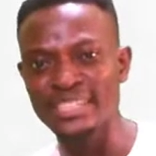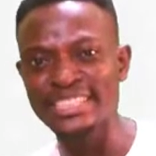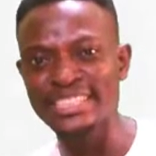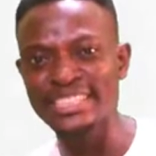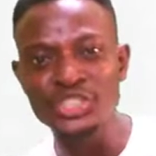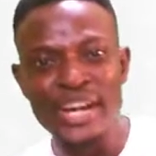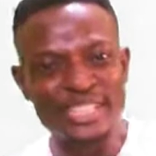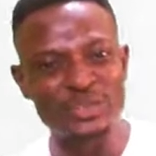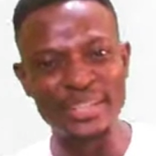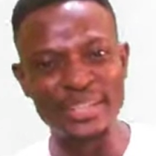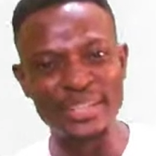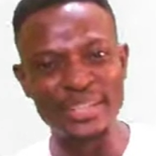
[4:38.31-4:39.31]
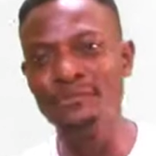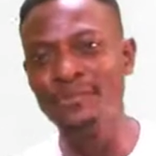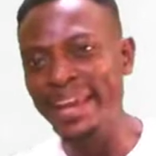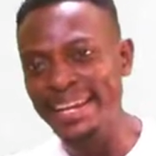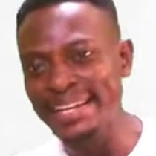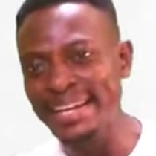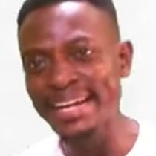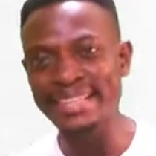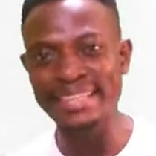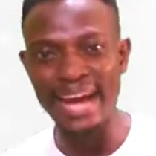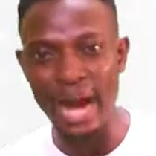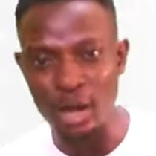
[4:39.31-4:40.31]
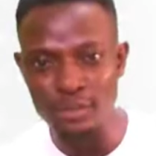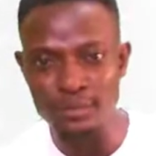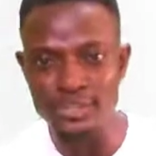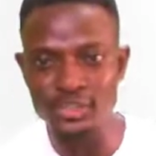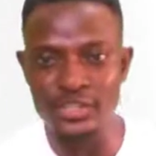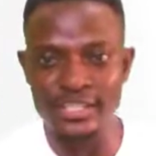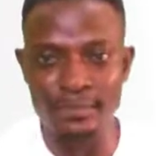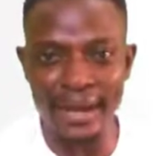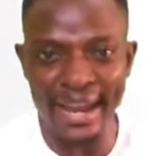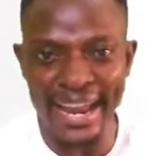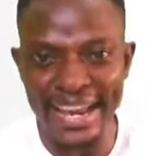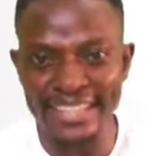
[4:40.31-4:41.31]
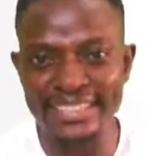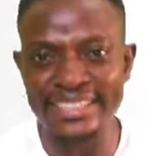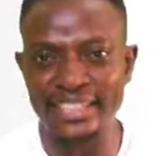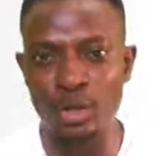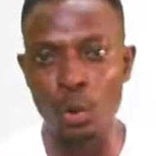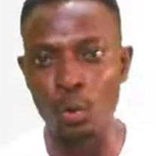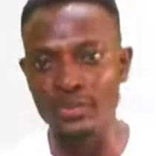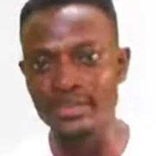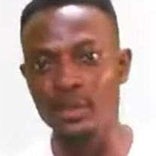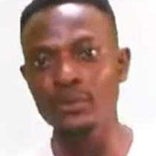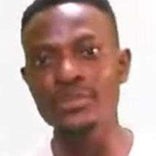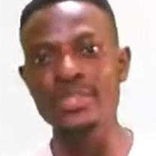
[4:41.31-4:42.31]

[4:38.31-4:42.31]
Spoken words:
He tried to evade the house mistress by entering the hostel